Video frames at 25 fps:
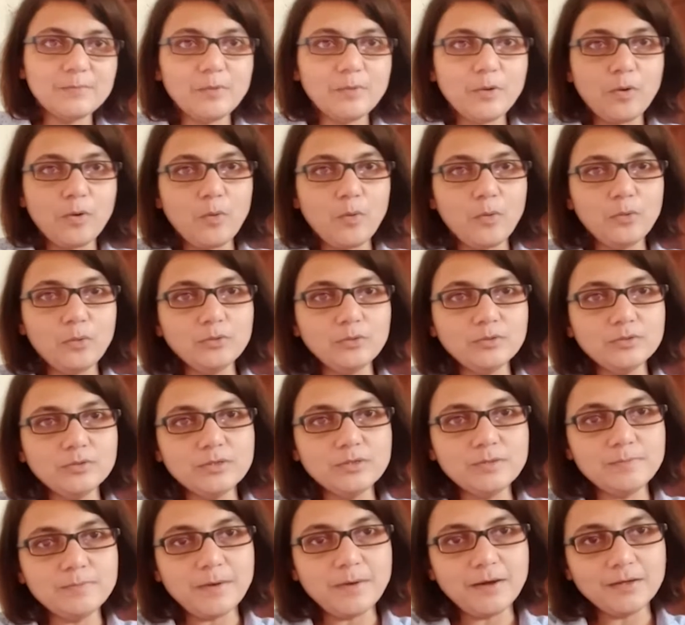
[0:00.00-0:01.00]
all
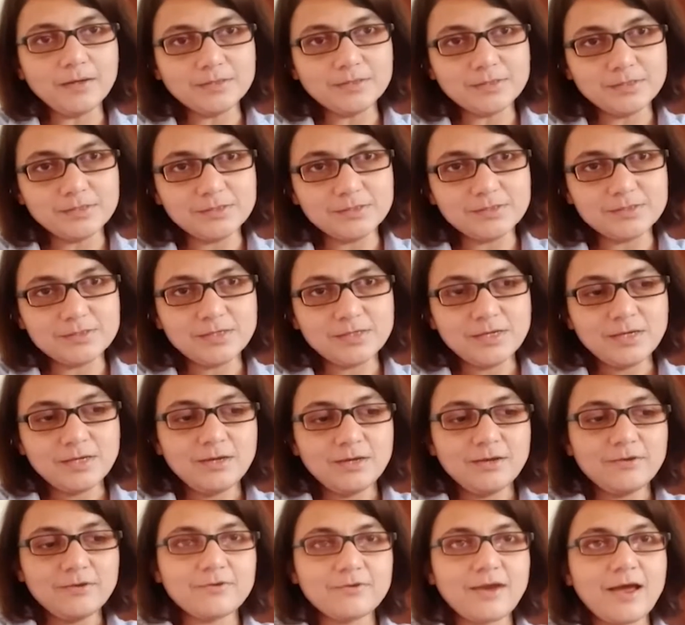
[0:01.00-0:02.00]
the parties
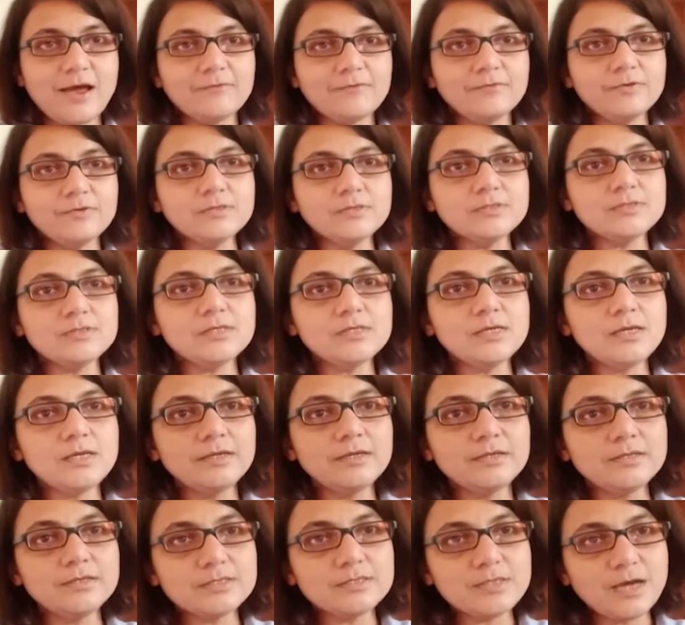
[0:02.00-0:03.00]
traverse the
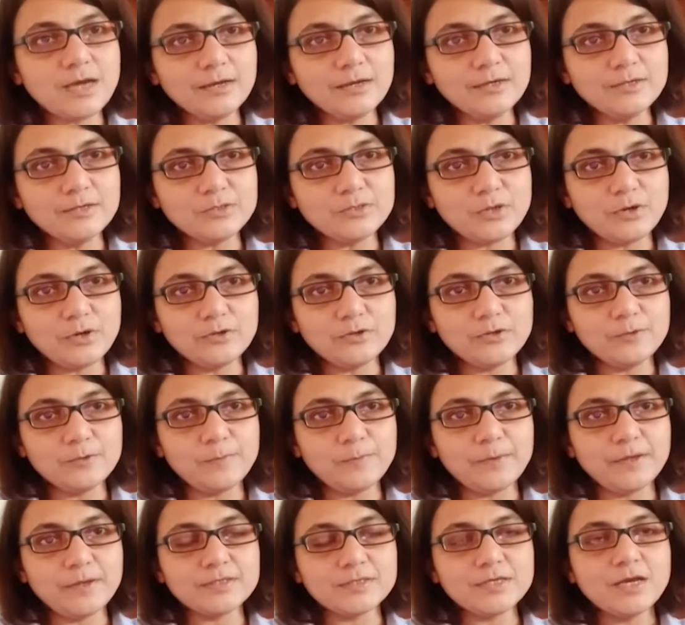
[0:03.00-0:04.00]
entire
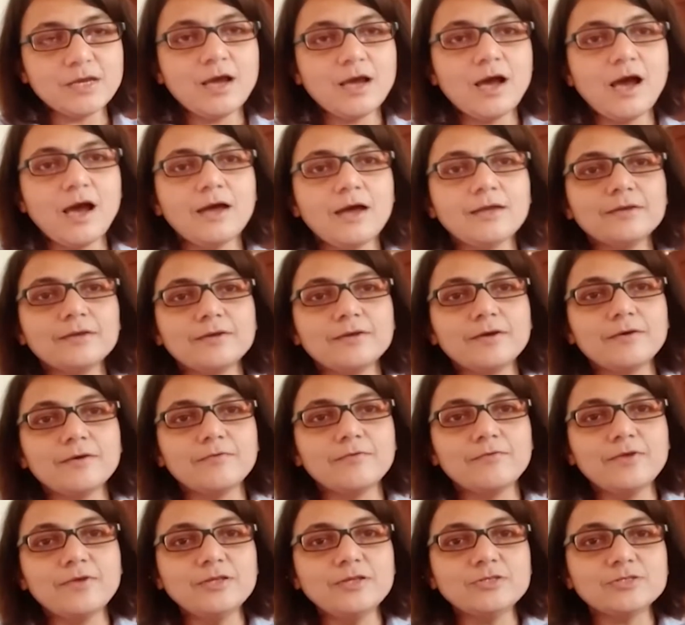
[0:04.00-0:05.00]
document and
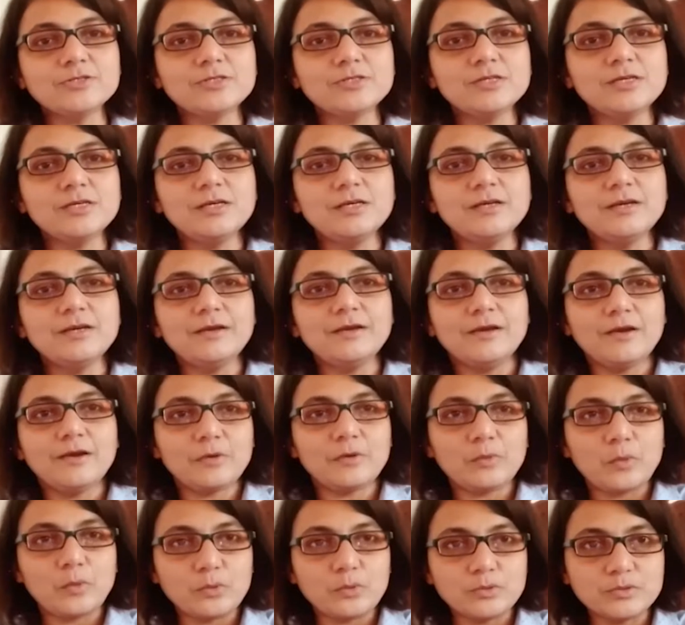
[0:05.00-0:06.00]
reach the
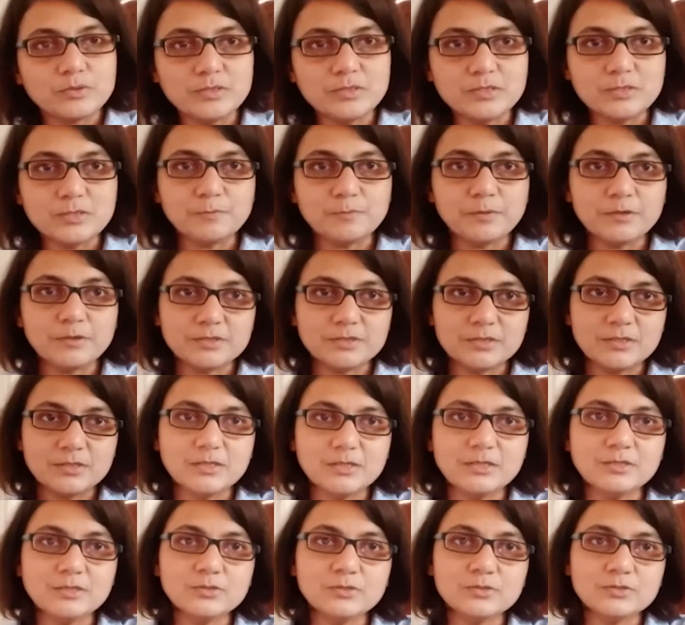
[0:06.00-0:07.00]
clauses
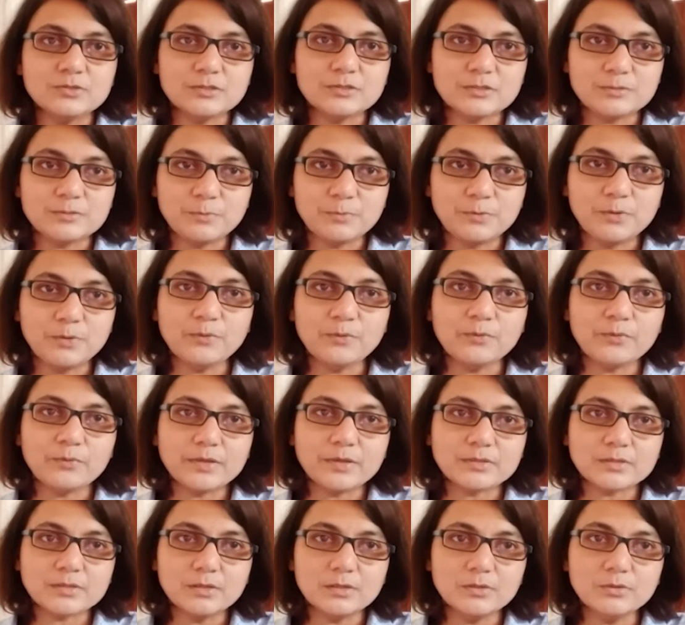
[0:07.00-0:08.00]
pertaining to dispute
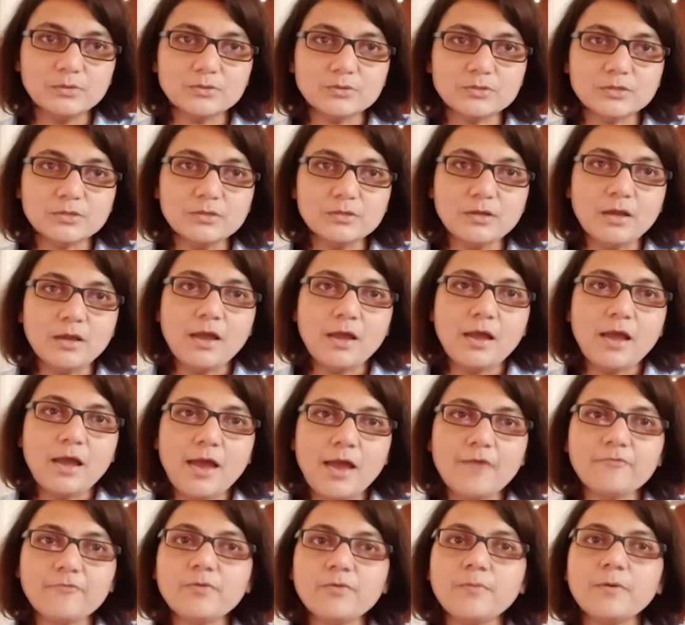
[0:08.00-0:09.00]
resolution,
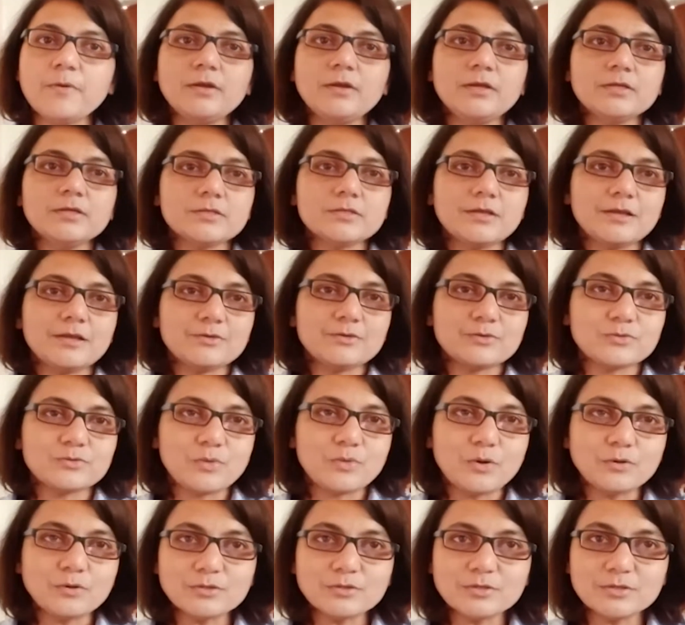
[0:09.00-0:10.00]
everybody is
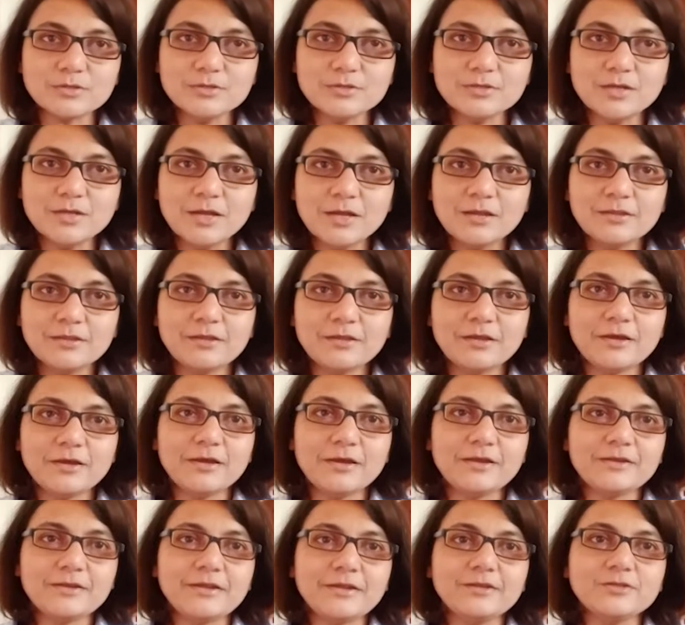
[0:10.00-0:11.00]
exhausted,
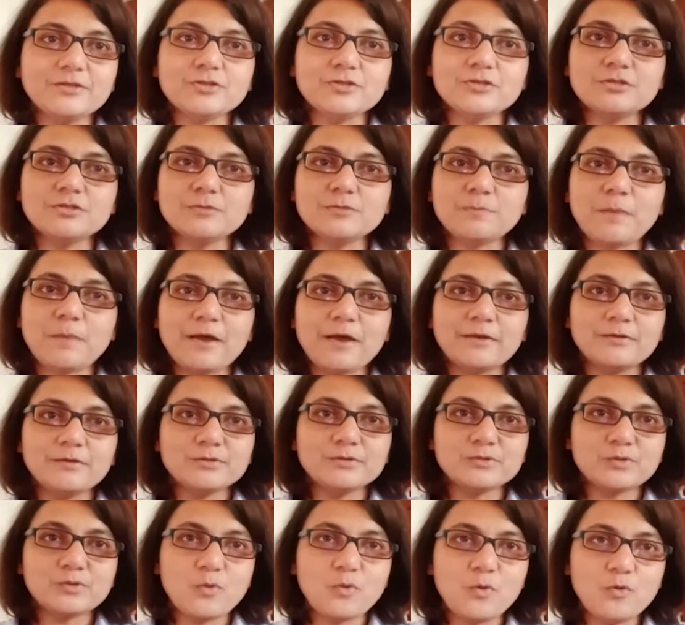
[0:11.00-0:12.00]
their attention span
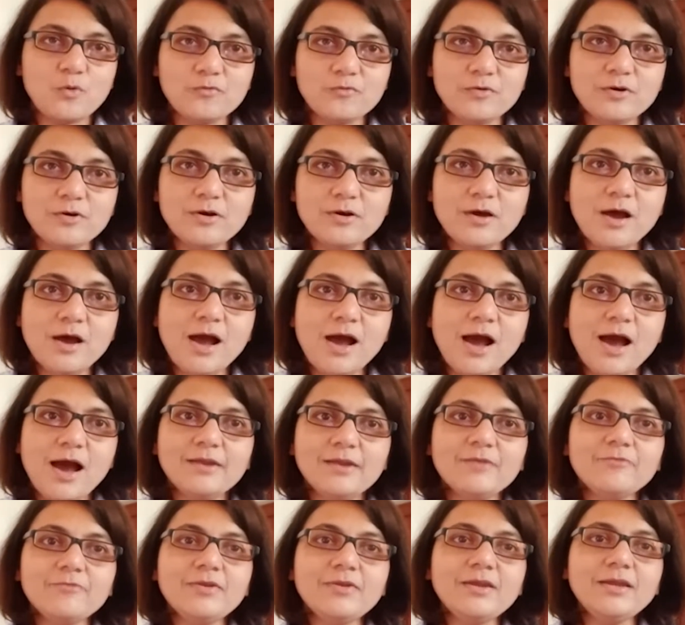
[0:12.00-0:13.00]
is over,
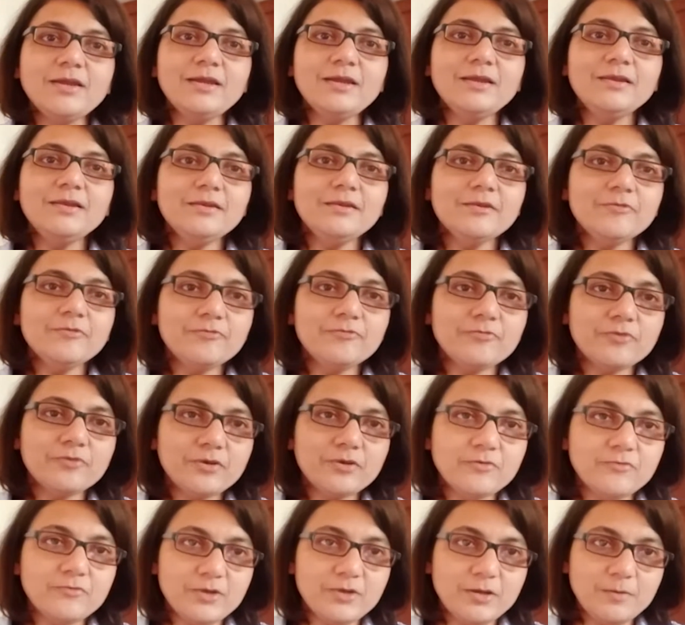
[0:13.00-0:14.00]
and a very
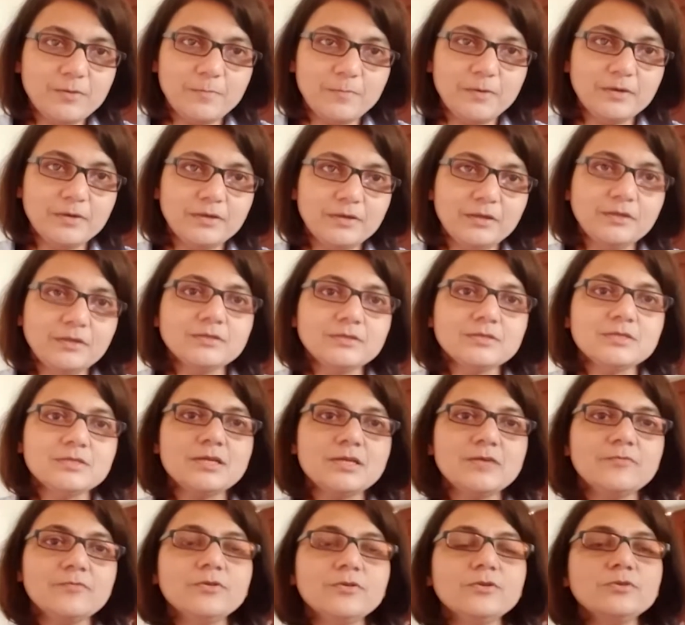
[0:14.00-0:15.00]
indifferent treatment is
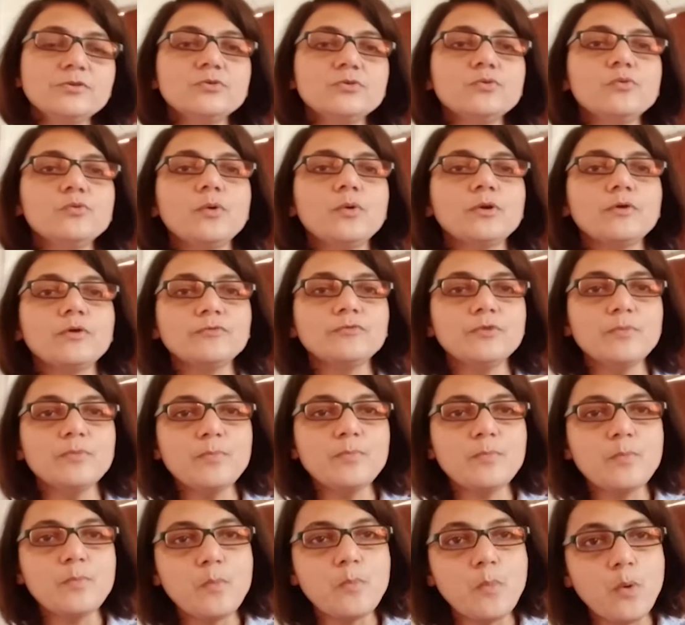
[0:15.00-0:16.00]
given to one of
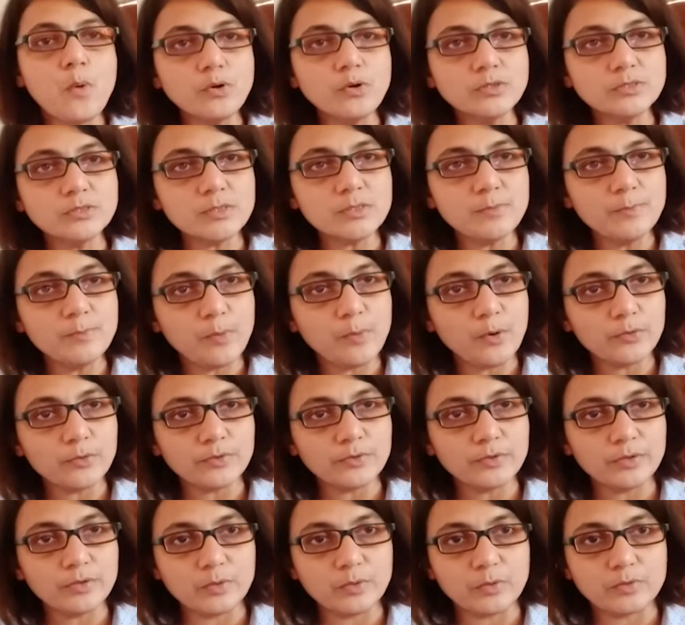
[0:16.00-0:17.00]
the most
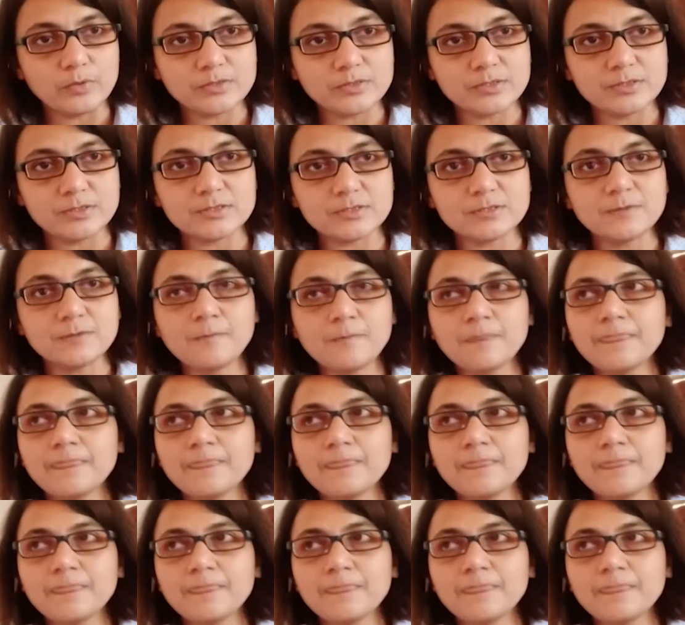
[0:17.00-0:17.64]
important clauses.